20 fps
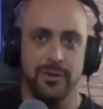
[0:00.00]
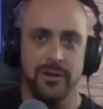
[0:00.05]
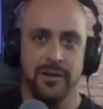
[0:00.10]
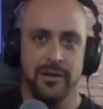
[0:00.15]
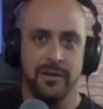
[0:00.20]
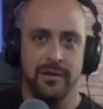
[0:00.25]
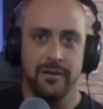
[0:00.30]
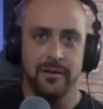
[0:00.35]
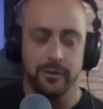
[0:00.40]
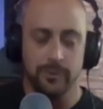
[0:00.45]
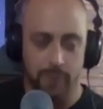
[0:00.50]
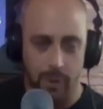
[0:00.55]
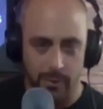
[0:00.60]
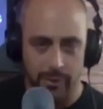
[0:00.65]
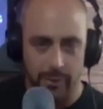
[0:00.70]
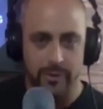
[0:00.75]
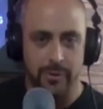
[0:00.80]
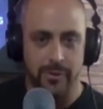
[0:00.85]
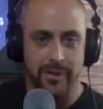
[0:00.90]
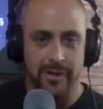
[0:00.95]
to
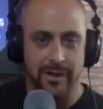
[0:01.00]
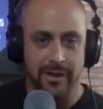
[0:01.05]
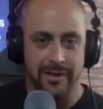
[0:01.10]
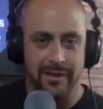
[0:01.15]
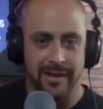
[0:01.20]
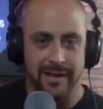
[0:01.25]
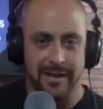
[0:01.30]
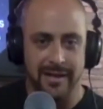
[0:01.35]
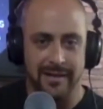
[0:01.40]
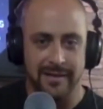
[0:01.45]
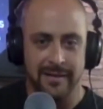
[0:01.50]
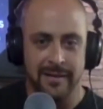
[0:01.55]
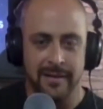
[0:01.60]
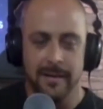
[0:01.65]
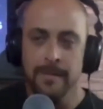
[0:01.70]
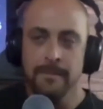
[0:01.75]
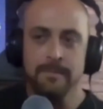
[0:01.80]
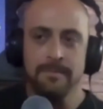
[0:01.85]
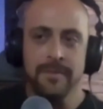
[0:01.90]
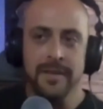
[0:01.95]
grow authority
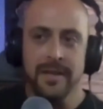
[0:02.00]
online.